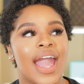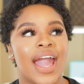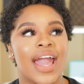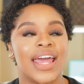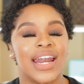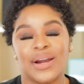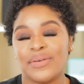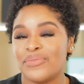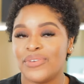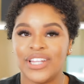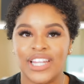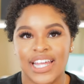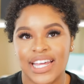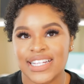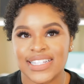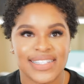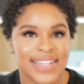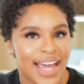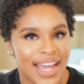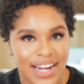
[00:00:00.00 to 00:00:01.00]
And I'm really
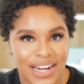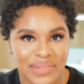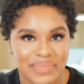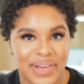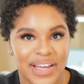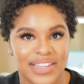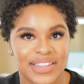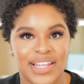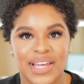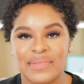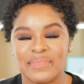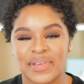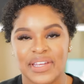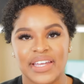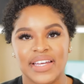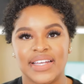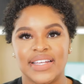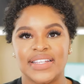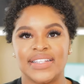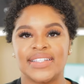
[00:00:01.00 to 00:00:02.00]
excited about that
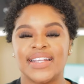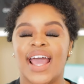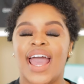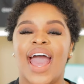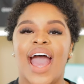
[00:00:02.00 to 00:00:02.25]
because